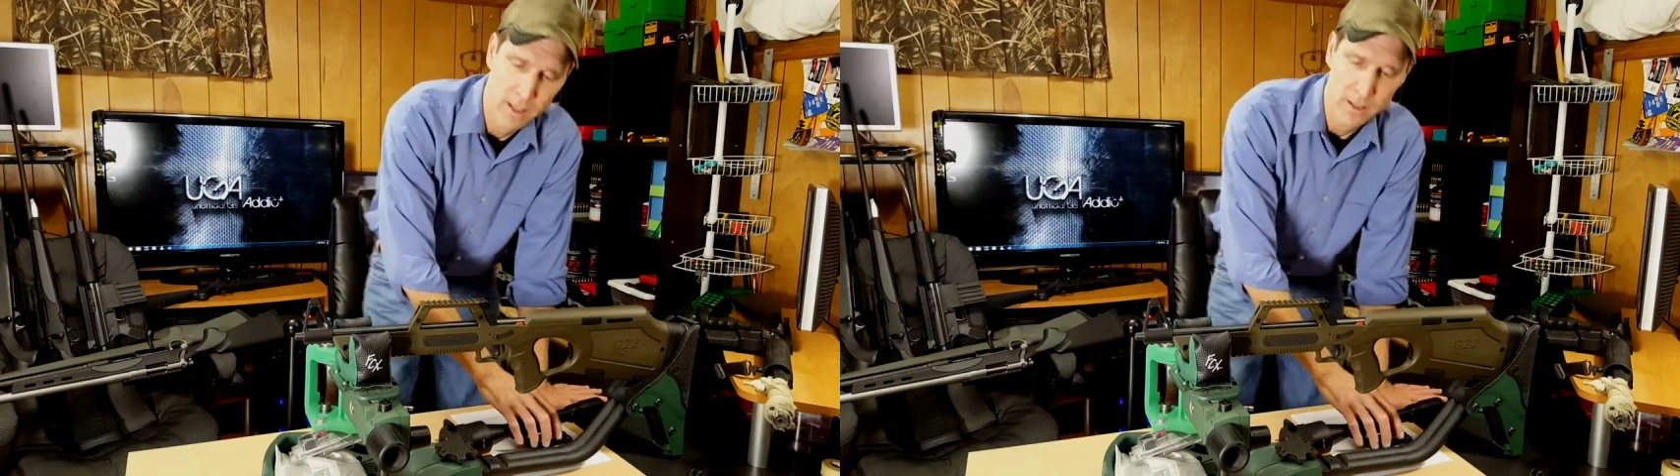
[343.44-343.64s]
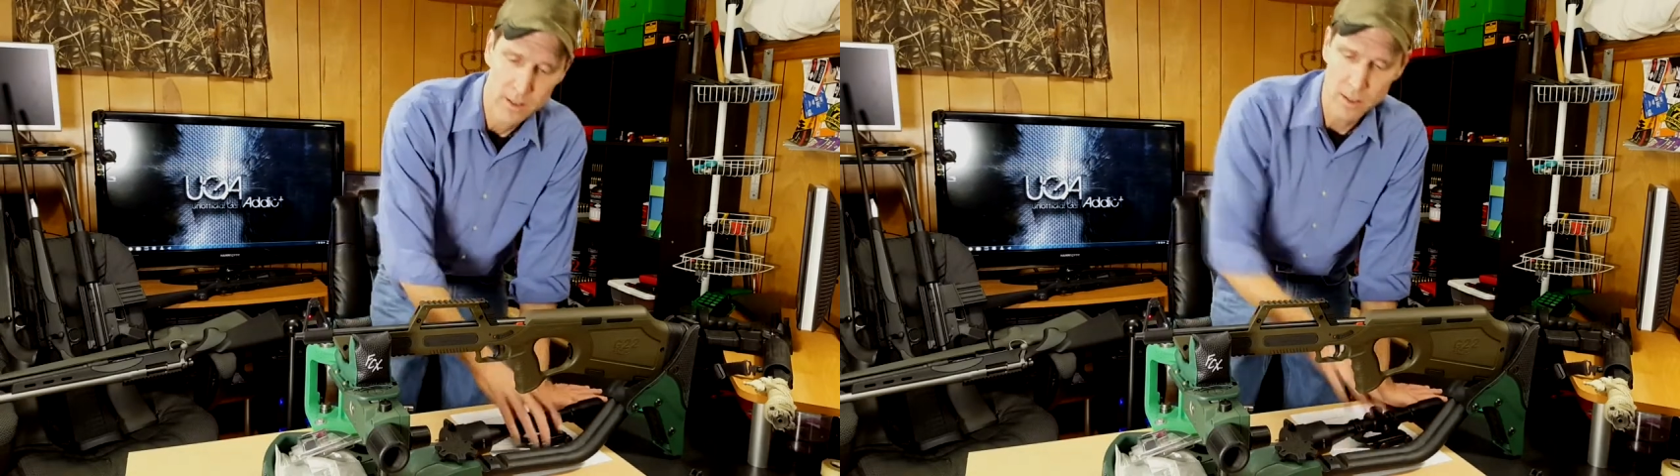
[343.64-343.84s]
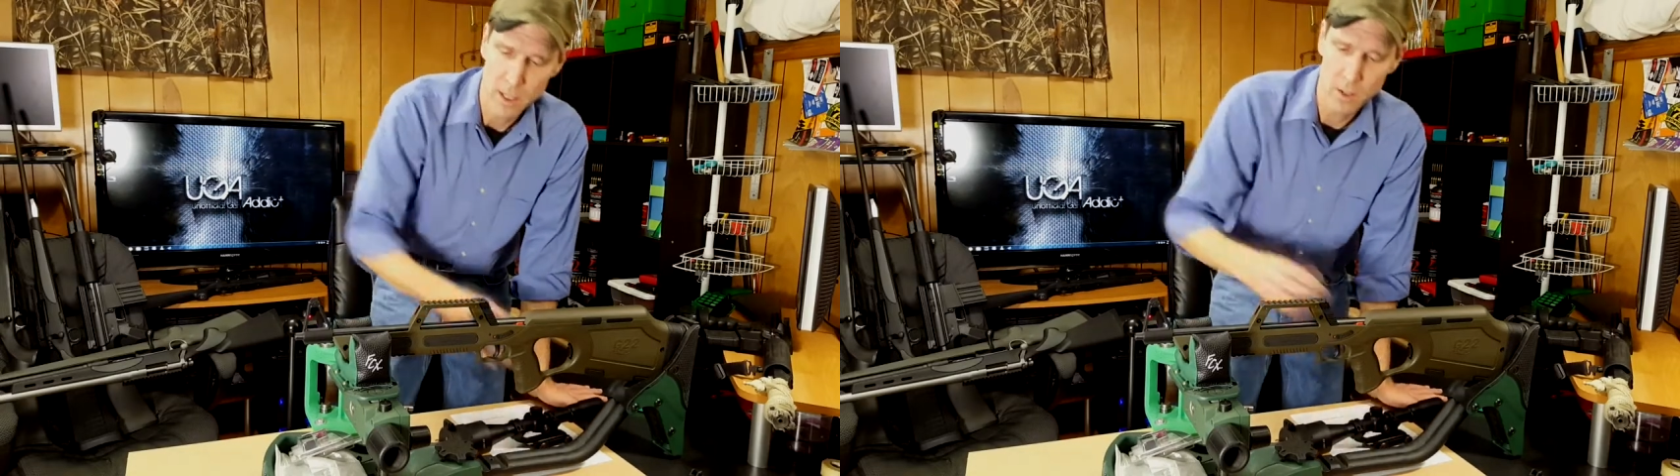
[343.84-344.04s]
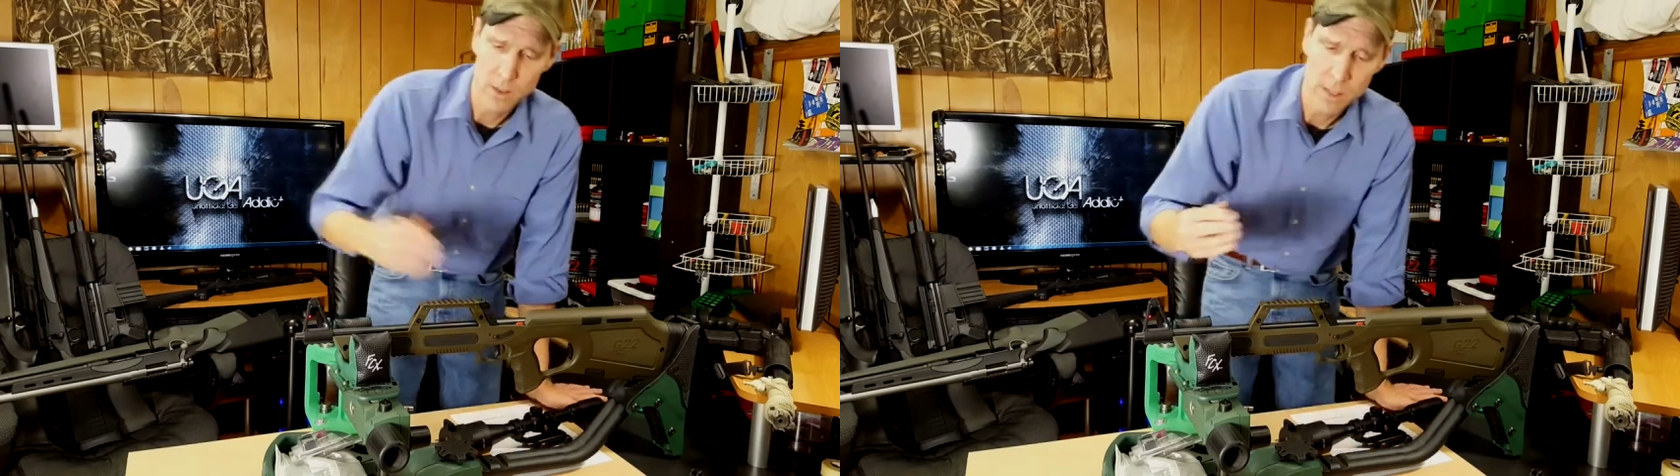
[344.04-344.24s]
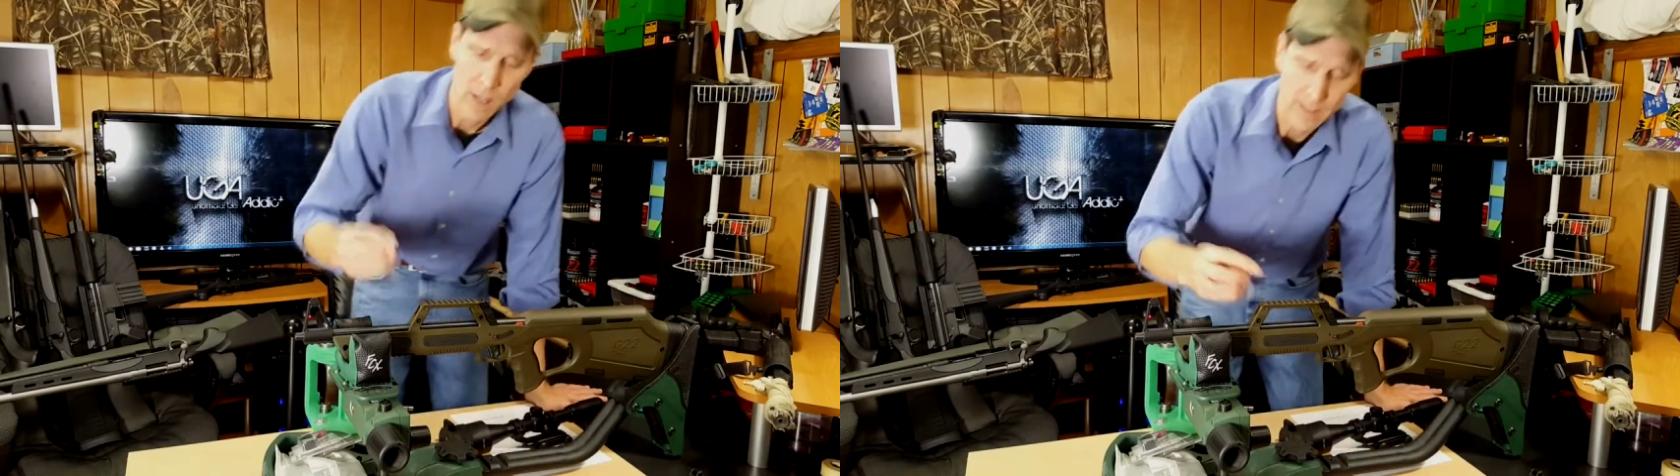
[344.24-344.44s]

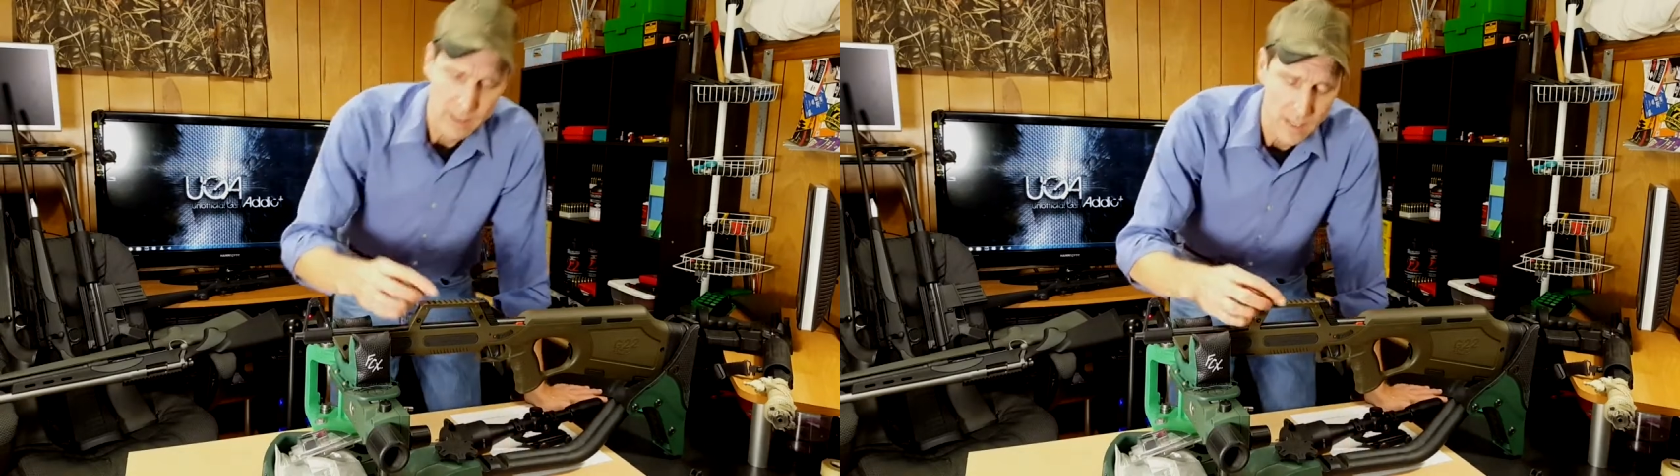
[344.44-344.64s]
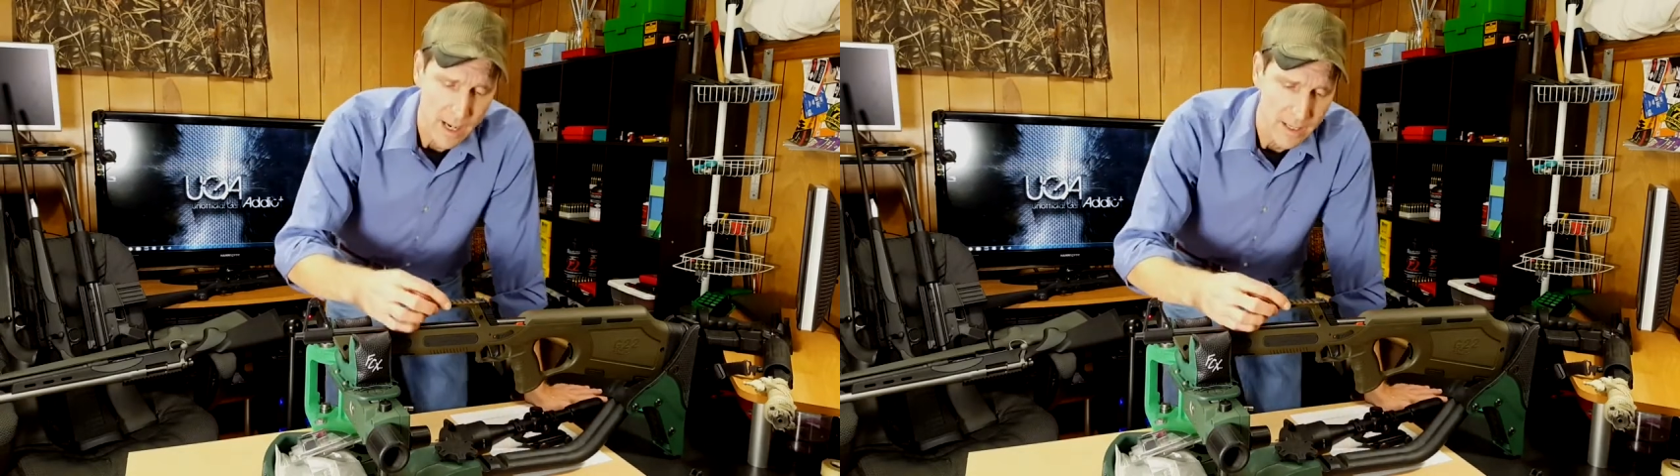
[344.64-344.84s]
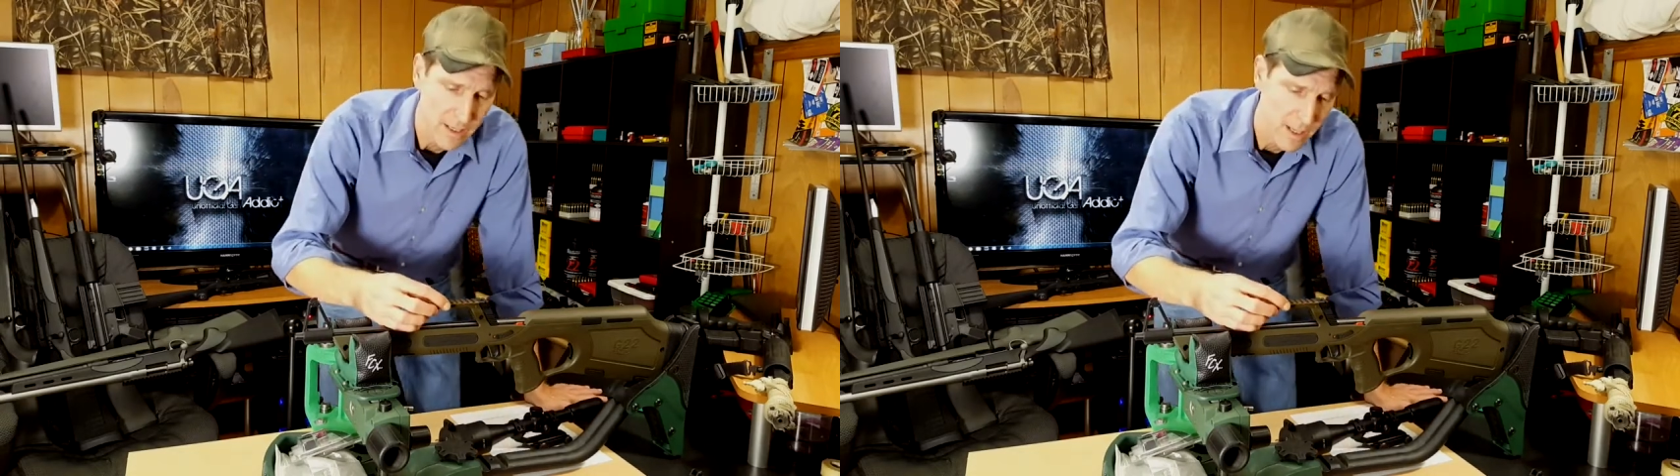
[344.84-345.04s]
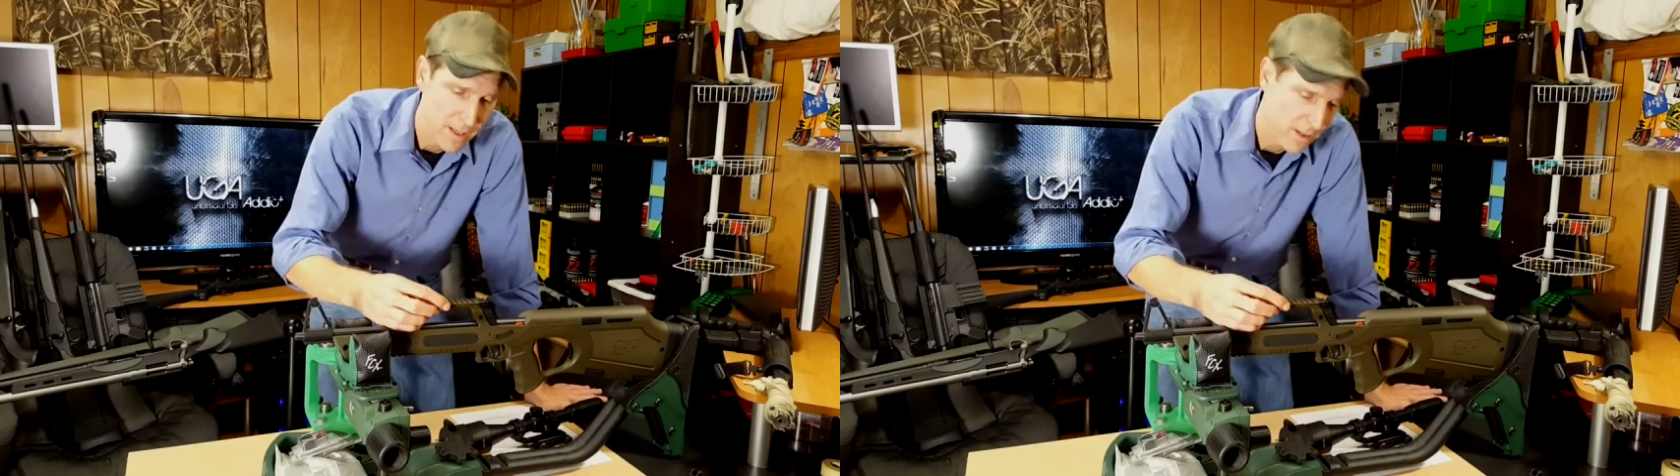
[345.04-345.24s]
So I decided